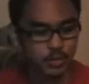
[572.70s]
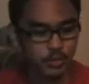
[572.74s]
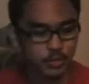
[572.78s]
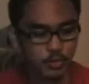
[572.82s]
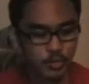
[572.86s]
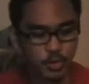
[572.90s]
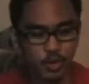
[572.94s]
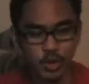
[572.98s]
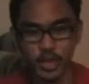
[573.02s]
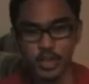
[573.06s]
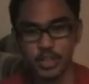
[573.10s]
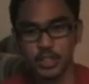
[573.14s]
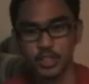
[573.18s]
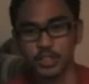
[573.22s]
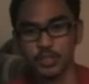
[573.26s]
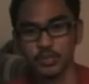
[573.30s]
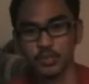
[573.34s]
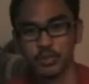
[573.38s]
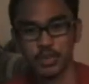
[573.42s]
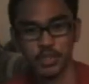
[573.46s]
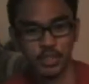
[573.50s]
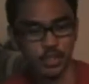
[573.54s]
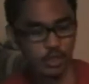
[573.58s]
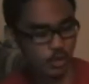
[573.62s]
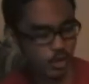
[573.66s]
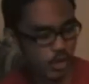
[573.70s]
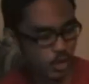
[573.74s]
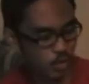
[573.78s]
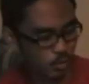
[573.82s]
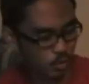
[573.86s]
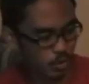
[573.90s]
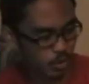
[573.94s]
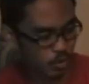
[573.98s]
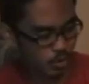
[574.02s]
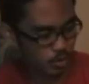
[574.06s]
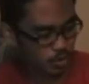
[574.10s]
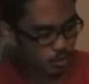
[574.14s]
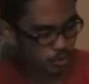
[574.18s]
before I end this video, I
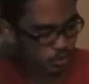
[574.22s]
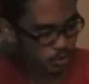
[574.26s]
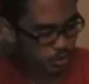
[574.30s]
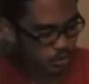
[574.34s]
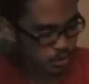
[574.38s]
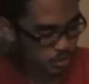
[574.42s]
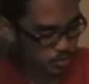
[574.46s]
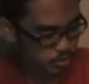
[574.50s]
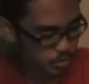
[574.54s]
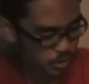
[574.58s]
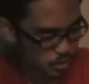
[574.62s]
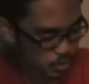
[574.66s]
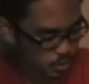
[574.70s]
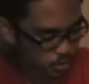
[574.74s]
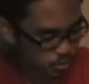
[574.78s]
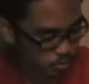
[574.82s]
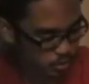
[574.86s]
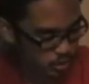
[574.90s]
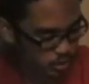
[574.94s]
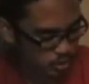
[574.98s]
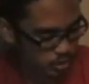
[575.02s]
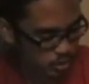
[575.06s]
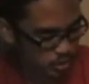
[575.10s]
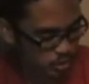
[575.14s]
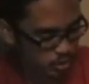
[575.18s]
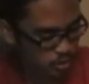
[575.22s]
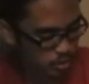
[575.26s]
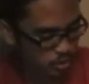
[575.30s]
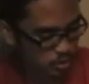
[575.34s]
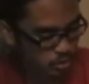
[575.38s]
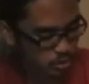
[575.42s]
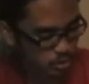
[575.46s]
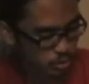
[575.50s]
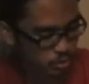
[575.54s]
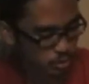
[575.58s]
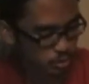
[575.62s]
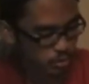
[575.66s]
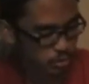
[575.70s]
want to do a special mention
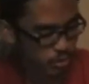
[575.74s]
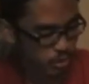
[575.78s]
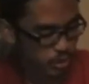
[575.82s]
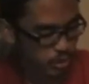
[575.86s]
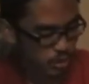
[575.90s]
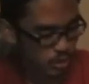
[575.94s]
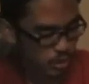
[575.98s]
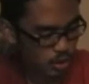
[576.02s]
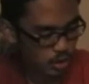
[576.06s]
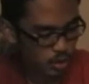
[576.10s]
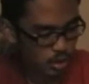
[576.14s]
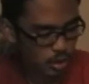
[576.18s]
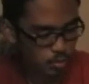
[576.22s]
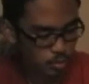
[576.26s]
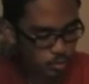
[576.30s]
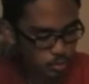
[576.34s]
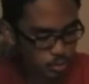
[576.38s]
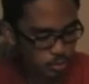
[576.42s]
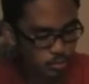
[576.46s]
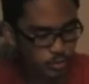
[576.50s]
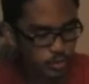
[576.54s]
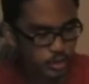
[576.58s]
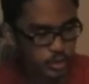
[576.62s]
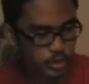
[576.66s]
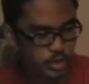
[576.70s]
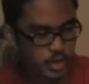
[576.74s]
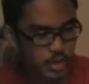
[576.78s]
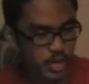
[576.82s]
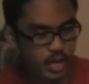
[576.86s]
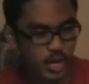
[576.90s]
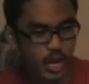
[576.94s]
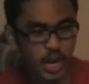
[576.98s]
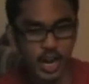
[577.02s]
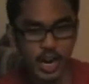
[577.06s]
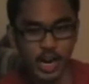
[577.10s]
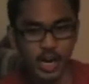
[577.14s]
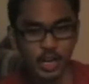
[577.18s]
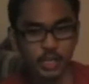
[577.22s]
to a movie
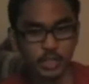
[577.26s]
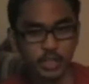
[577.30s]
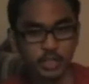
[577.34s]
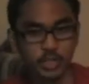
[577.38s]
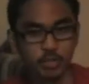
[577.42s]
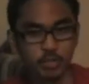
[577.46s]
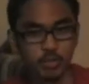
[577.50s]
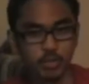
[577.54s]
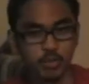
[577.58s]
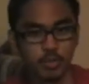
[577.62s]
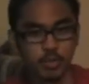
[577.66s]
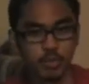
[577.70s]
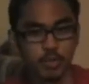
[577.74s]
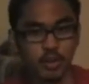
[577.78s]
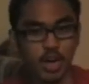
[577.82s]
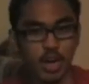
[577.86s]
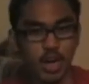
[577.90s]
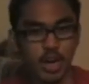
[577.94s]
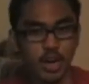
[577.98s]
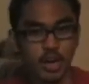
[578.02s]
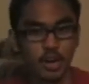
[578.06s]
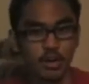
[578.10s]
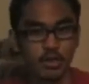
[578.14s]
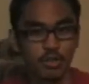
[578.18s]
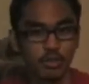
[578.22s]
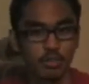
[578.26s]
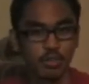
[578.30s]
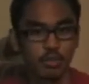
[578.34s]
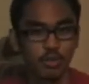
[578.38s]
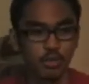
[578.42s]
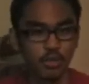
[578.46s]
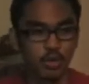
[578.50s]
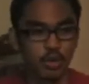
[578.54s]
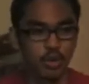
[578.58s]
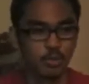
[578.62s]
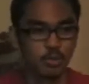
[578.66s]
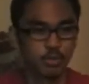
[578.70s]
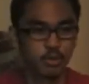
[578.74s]
that I actually would put higher than
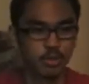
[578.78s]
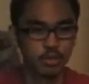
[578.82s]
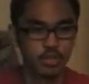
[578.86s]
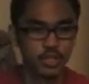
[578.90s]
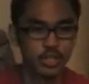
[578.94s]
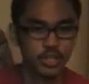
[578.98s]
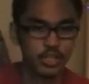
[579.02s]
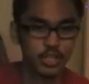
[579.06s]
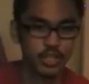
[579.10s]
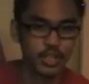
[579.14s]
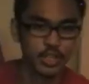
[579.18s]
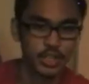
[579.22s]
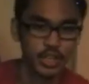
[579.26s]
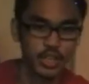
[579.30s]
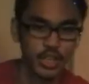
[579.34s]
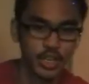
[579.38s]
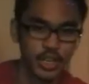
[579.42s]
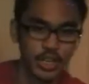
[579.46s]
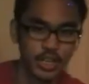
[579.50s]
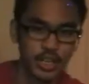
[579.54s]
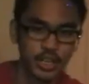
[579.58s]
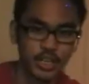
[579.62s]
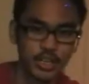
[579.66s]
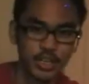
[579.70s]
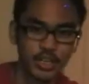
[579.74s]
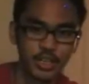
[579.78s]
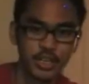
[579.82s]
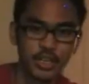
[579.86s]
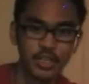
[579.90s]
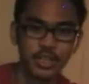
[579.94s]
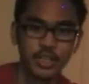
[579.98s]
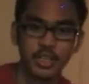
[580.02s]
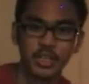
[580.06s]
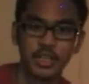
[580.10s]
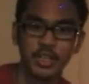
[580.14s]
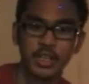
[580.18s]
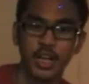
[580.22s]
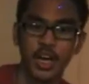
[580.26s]
Pearl Harbor. And
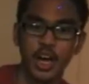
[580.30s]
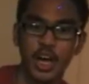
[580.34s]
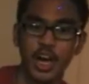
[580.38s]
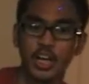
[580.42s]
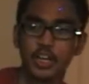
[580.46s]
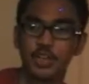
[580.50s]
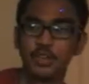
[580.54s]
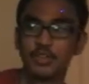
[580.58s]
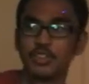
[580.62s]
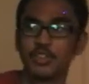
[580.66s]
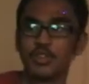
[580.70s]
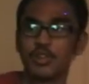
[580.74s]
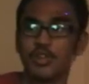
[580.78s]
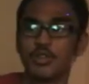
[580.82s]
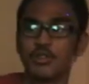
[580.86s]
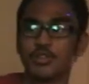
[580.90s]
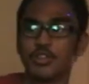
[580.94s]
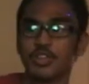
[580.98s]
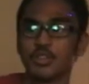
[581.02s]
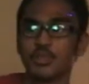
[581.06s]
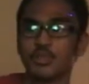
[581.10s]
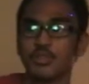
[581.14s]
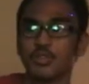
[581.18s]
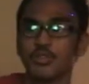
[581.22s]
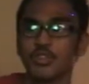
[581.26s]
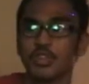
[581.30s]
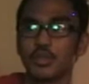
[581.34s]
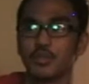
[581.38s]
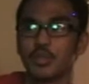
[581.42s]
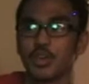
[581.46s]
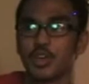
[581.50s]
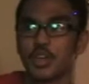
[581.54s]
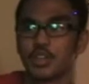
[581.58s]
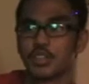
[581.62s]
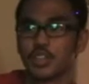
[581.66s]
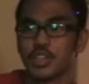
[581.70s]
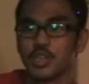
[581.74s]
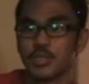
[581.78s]
I used to own this movie,
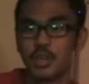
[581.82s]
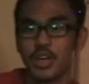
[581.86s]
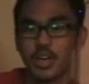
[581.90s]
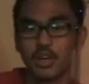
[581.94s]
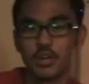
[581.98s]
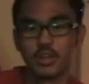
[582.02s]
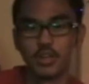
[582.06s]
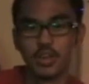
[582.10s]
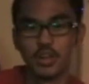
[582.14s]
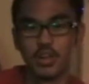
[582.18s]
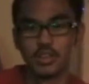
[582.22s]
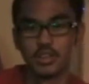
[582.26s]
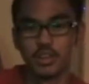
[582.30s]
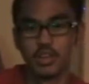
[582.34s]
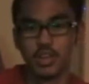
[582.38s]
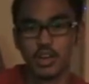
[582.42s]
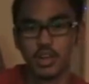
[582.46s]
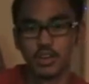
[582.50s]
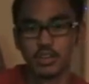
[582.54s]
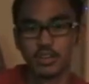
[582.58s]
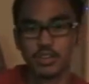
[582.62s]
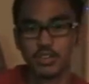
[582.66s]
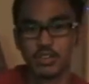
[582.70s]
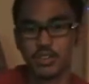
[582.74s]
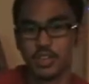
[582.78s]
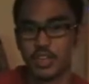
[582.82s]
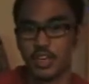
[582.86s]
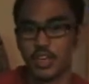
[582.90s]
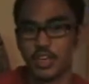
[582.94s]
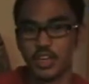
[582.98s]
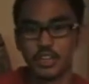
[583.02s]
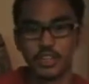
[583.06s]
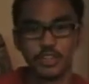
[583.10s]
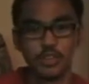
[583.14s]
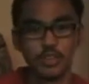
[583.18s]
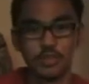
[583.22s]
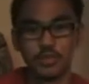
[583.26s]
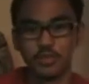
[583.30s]
but somehow it got lost, and
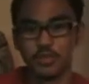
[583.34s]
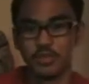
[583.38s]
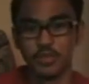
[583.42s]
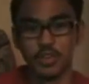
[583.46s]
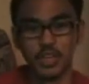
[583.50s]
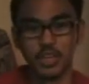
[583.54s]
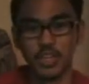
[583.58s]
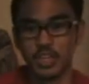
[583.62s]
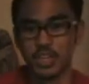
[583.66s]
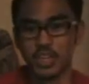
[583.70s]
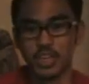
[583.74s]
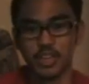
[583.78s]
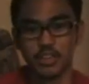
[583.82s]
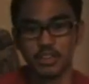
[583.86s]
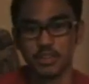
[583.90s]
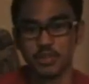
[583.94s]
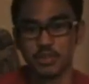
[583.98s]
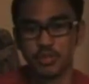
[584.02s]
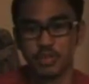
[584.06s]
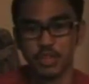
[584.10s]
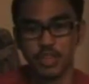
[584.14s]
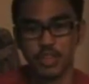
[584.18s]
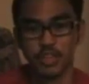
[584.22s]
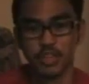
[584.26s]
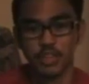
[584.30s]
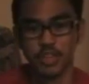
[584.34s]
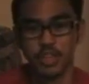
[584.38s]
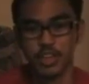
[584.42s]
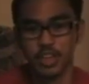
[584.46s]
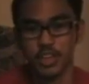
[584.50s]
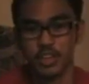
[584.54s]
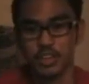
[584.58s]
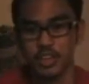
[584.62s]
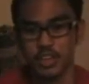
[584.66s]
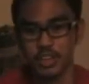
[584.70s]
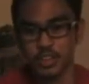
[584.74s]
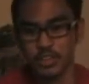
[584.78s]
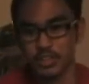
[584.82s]
I kind of don't care it
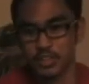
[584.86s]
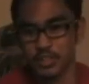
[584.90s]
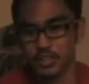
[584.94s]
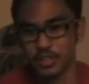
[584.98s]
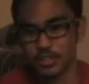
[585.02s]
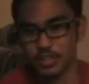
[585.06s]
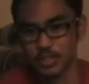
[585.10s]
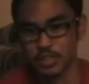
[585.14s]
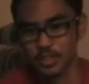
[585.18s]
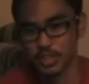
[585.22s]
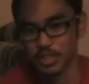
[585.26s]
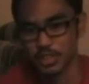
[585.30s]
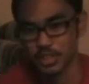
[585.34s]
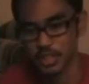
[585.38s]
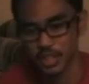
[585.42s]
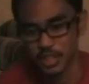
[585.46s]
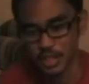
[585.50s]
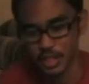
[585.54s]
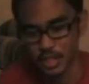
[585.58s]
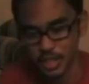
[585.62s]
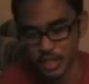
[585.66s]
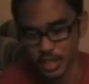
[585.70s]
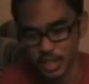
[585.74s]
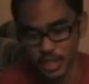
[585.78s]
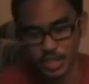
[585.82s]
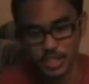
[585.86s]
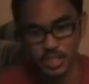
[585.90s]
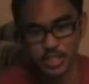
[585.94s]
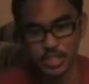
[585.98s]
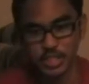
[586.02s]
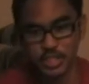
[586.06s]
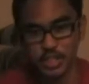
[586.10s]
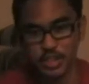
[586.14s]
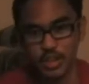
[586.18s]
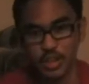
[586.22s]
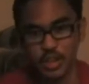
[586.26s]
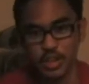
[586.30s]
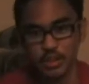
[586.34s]
got lost.
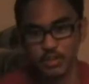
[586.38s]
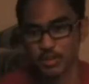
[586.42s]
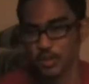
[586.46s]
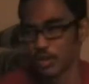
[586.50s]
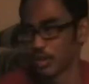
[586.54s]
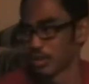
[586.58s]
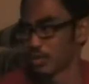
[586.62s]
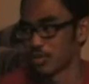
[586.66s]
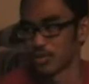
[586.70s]
It's called